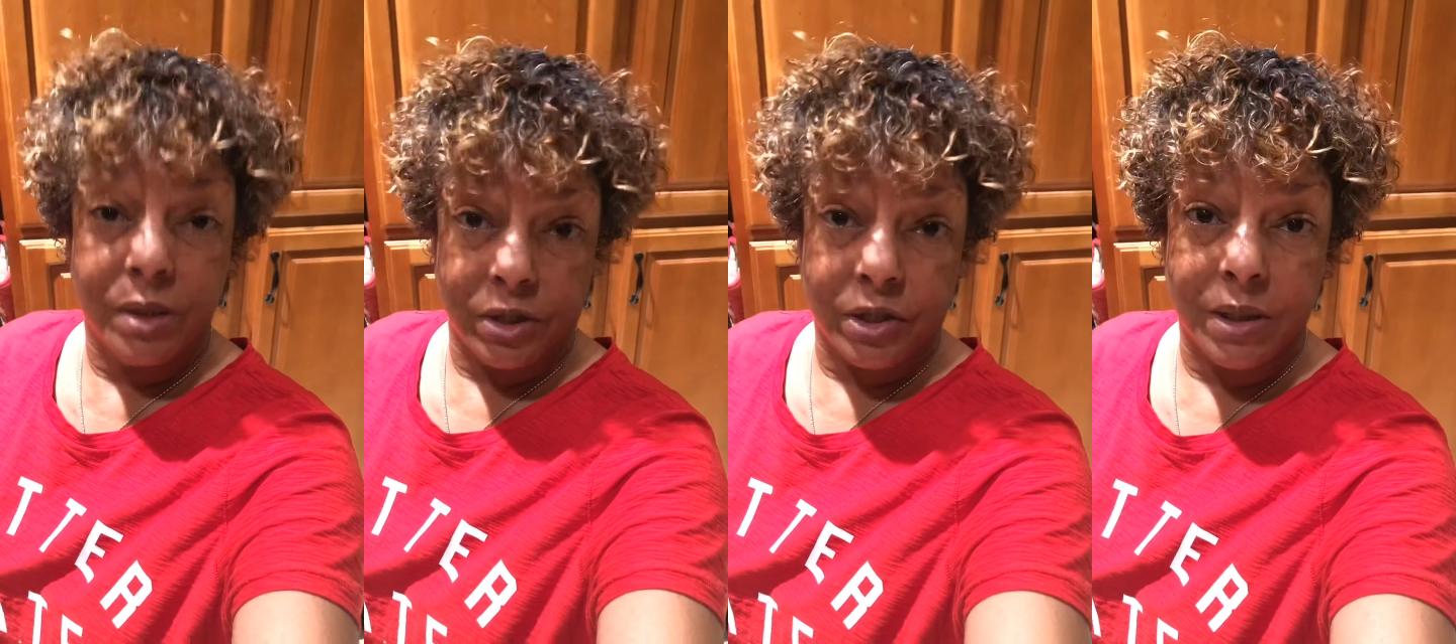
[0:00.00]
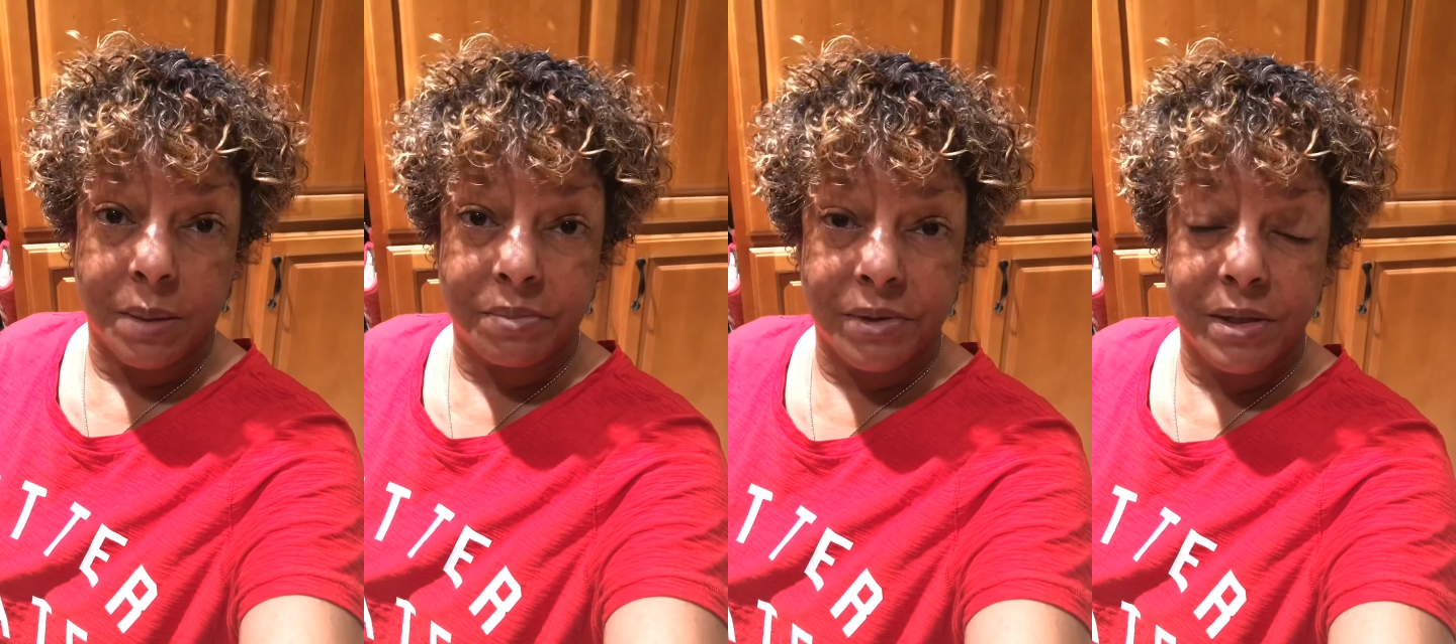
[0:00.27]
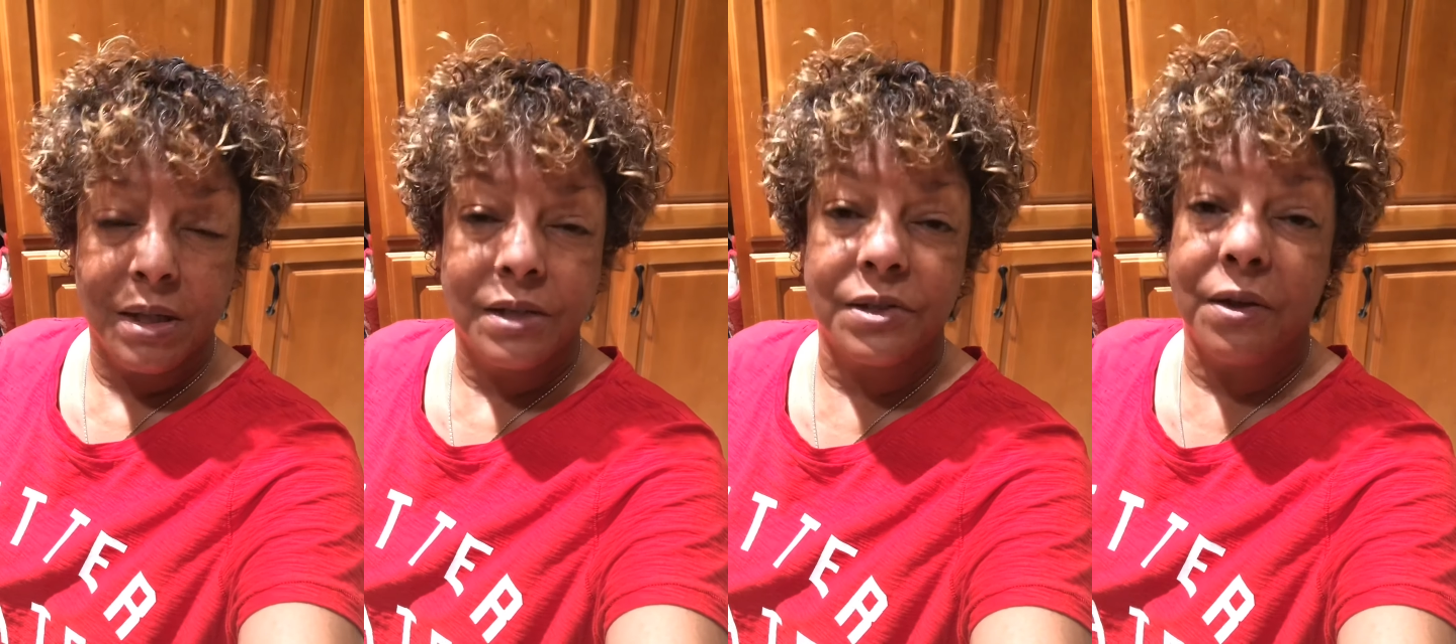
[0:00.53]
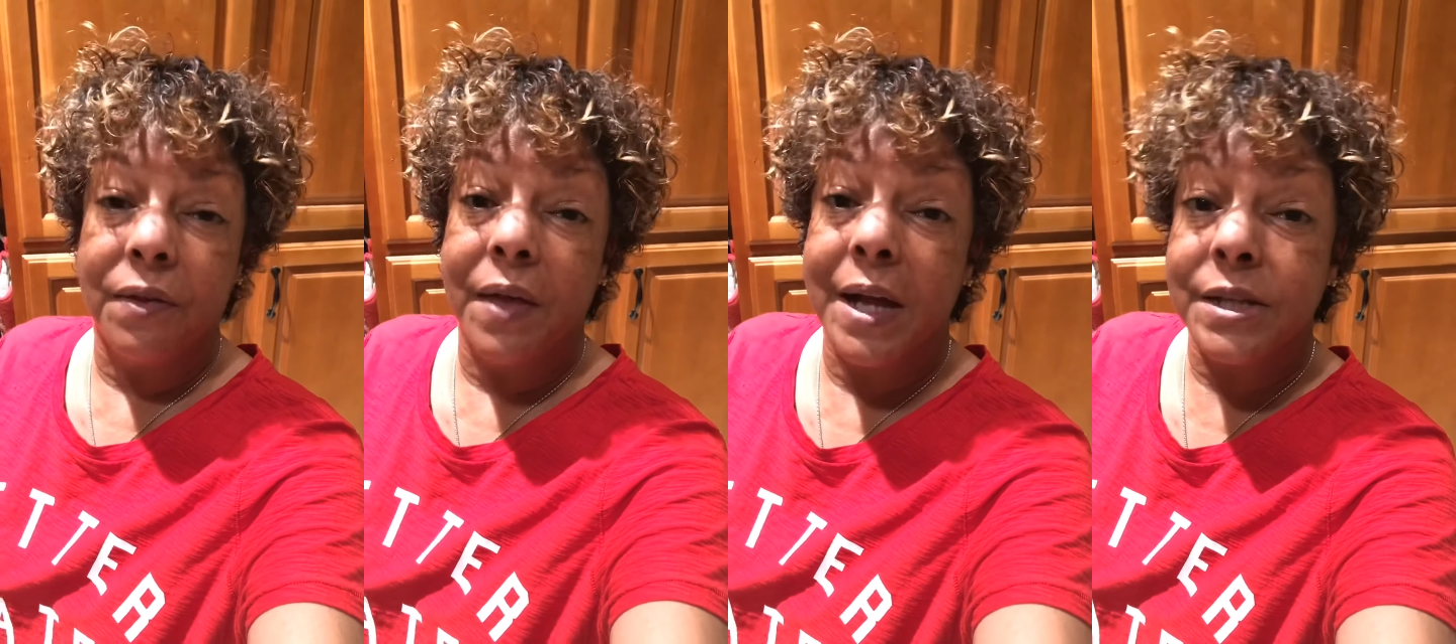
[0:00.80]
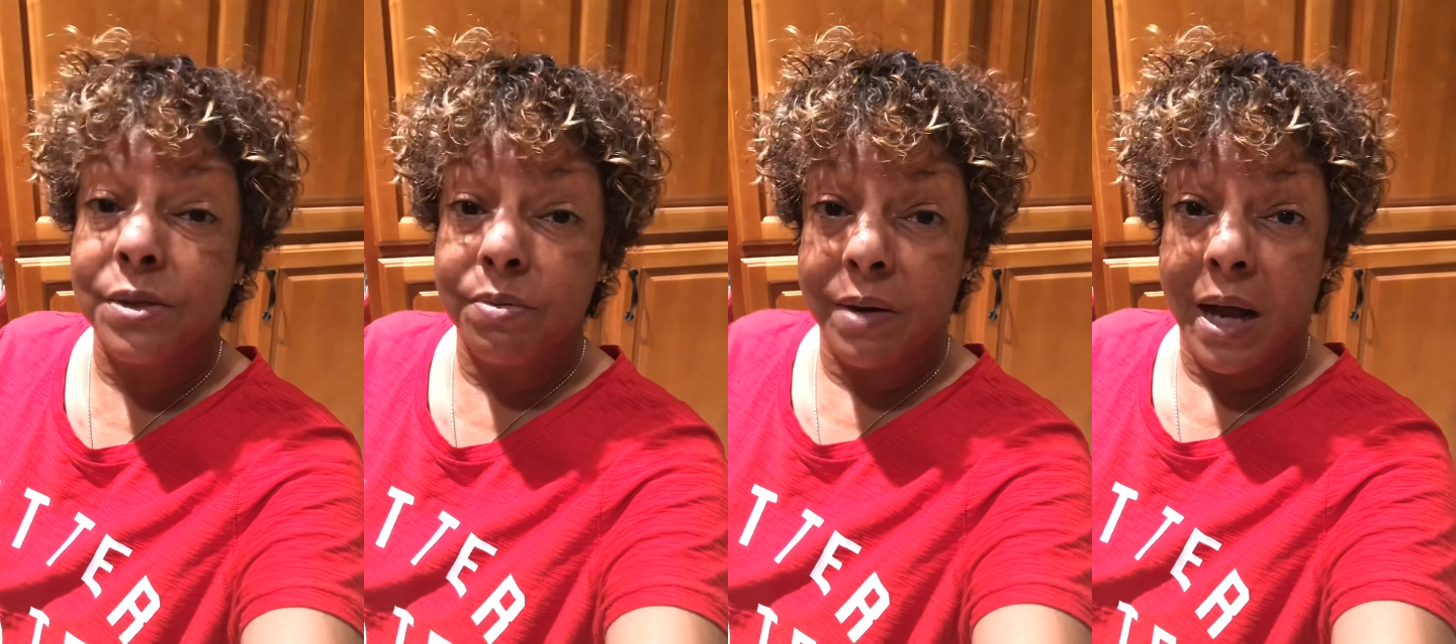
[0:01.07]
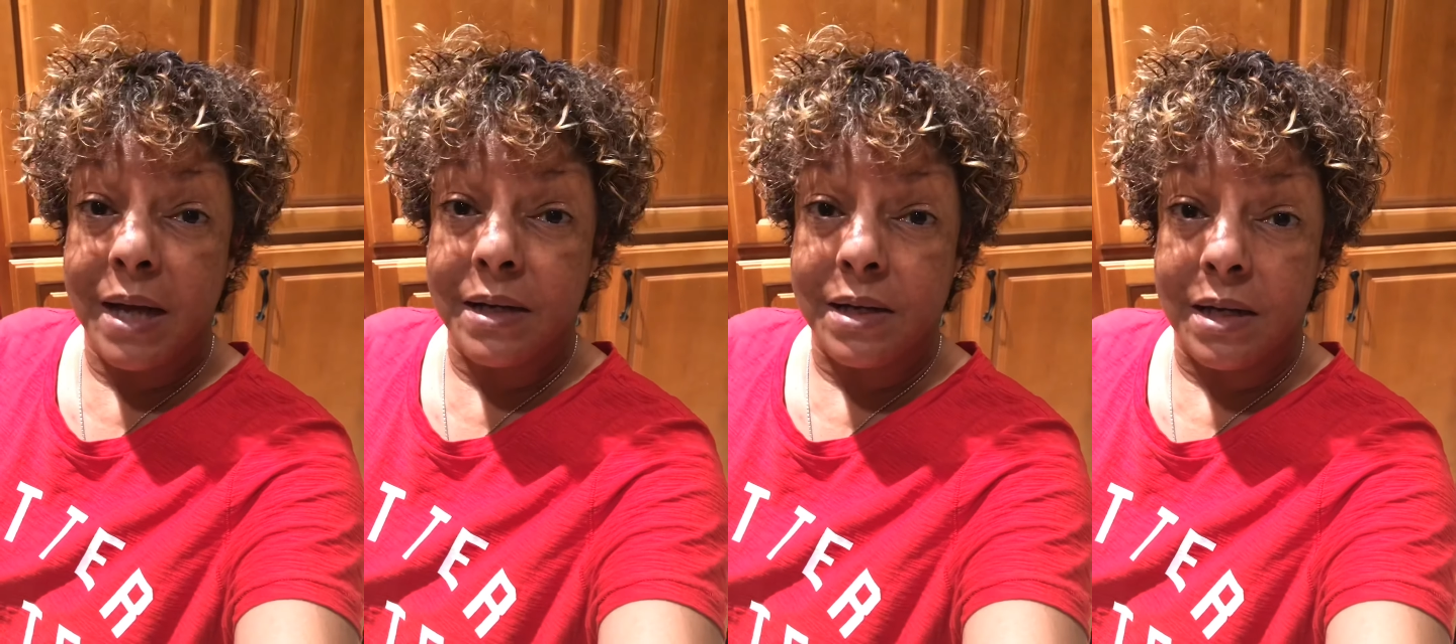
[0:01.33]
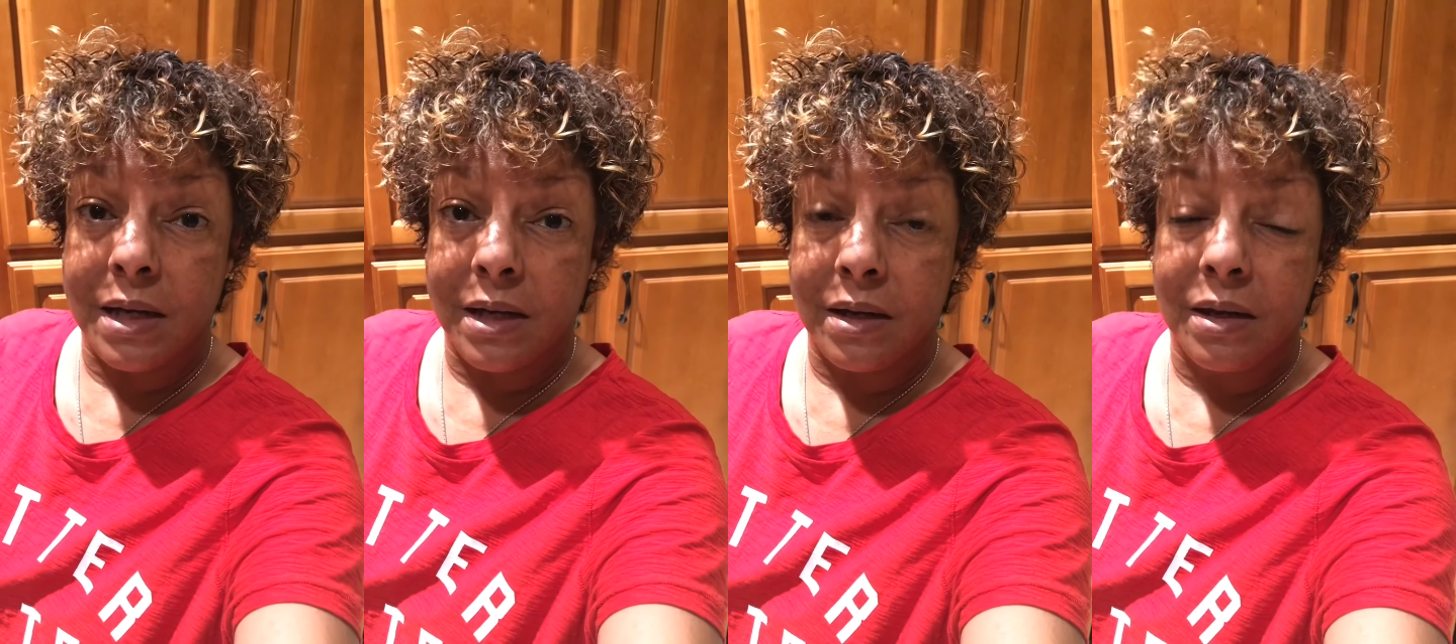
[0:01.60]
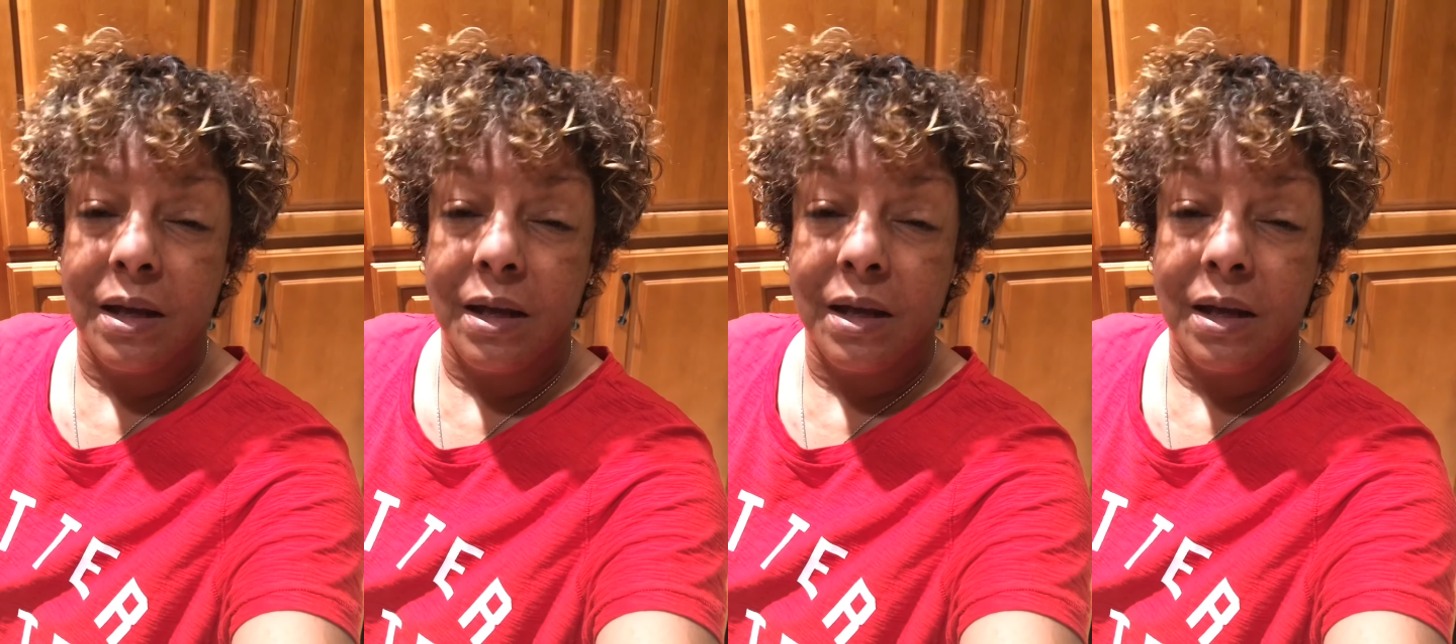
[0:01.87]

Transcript: chips. So that's what I did.